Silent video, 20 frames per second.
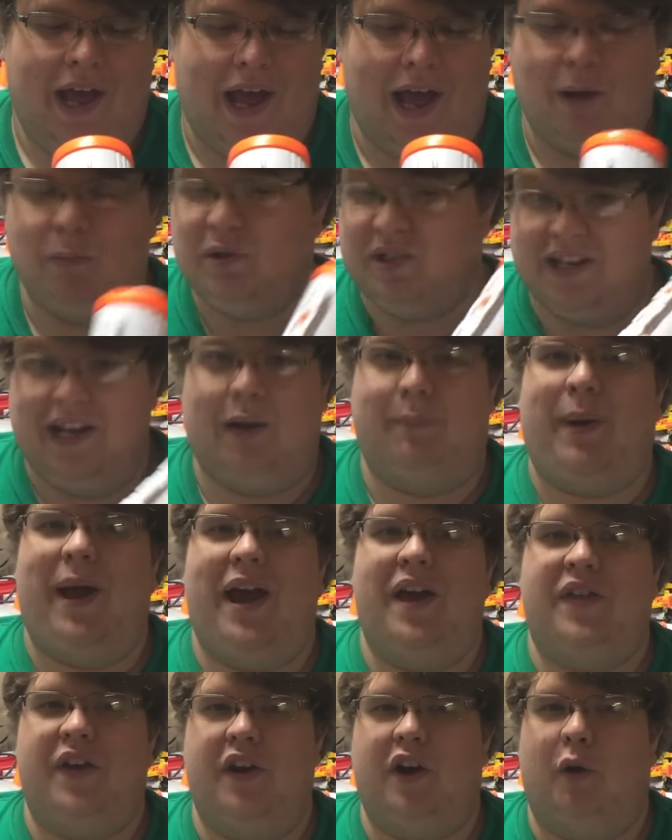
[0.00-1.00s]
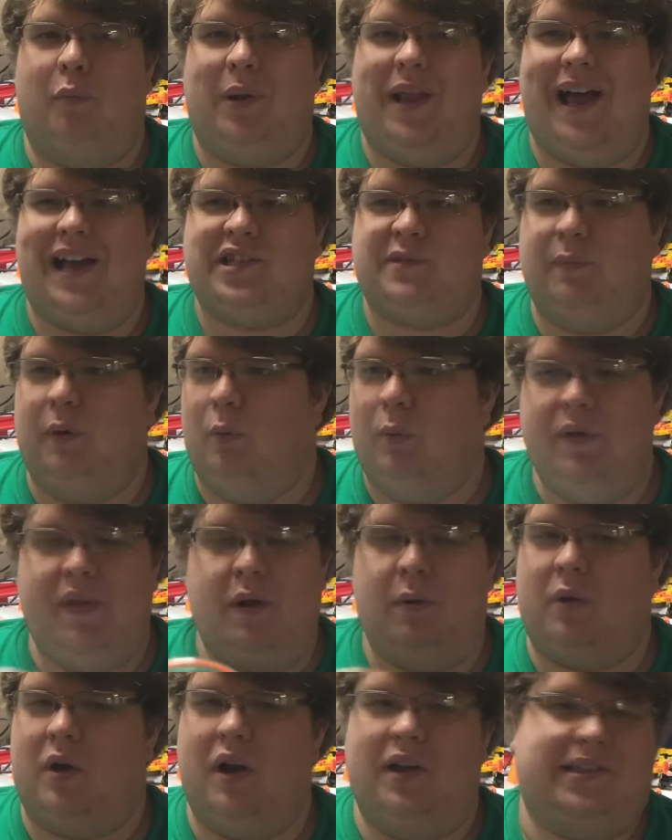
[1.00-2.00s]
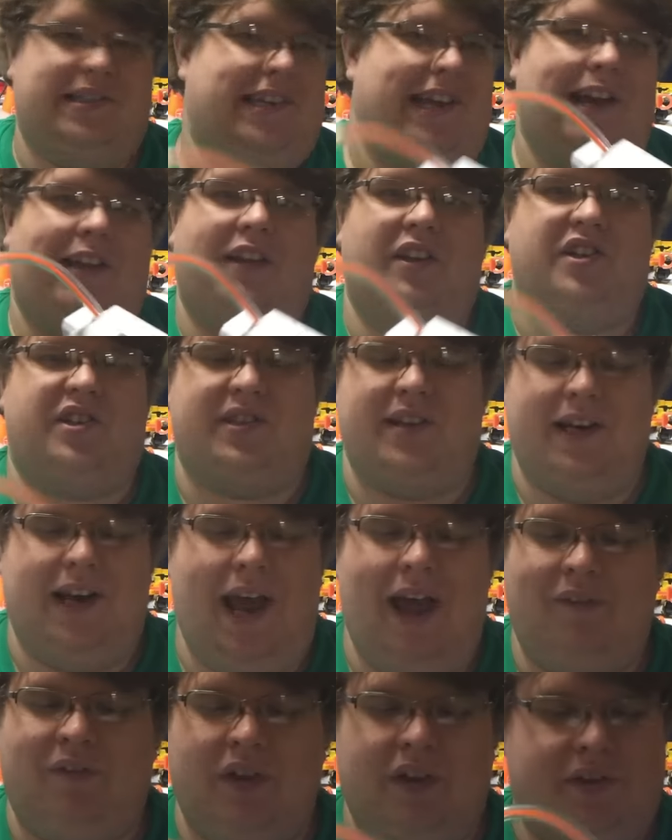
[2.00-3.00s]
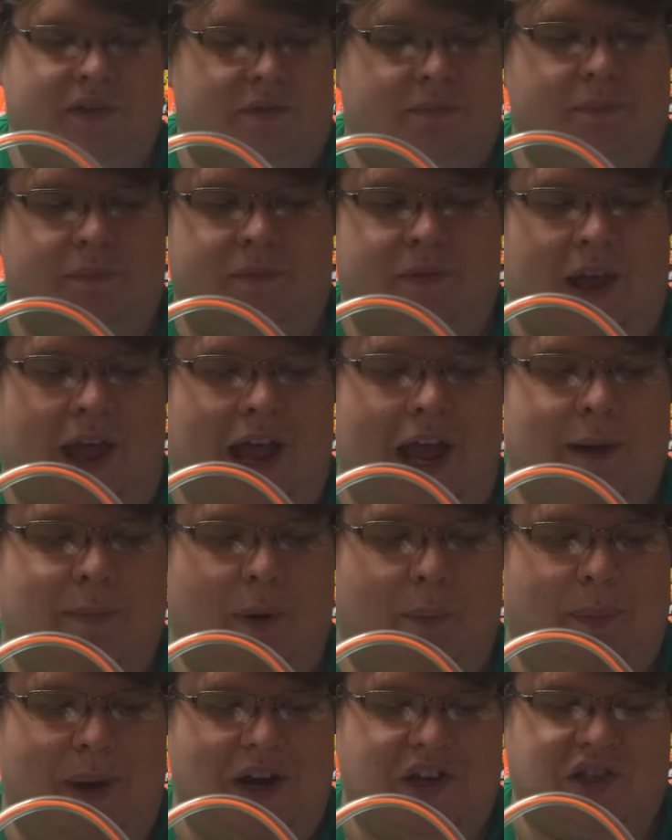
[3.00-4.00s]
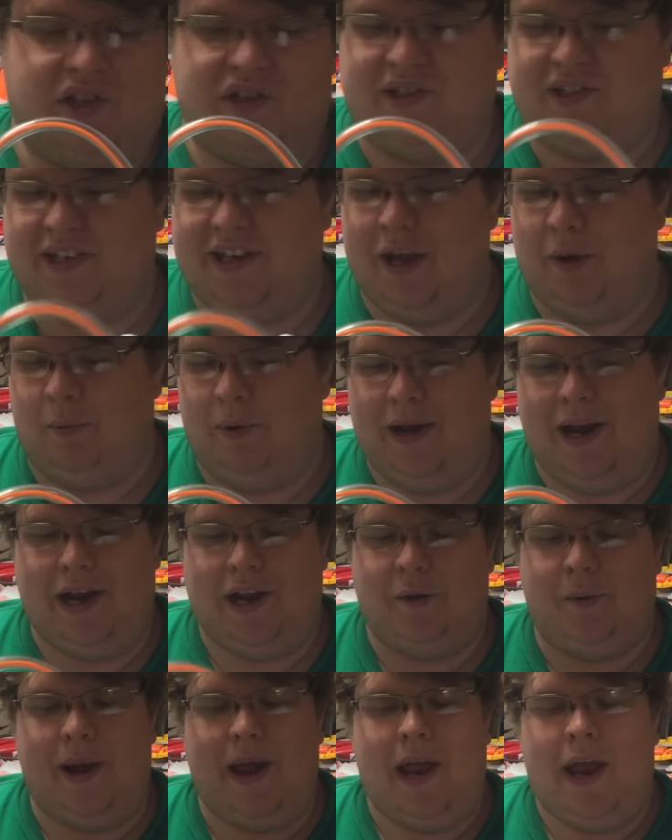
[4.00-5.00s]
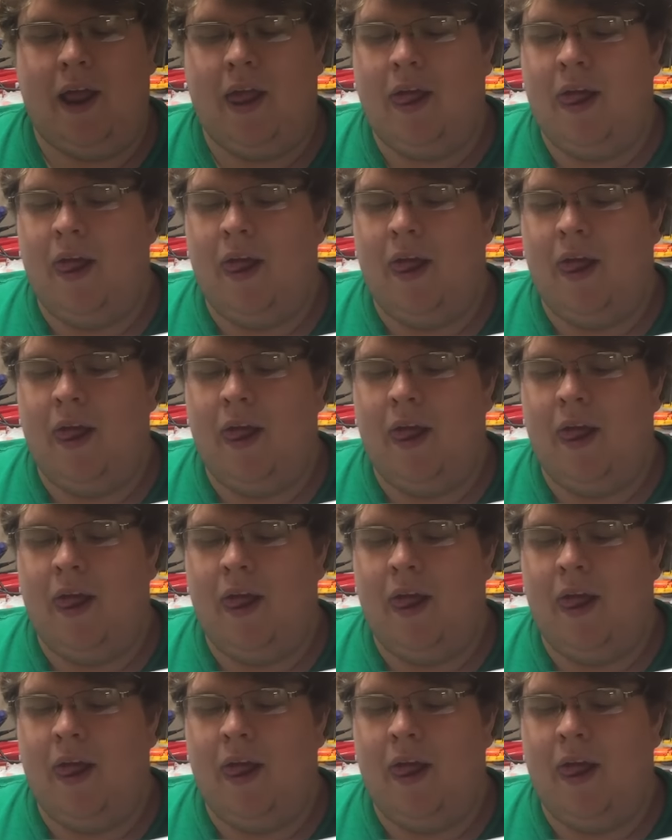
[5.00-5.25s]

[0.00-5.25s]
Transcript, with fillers: I was going to buy a Thunder Blast, but when they were on sale, I just didn't have the time or patience to get one anyway.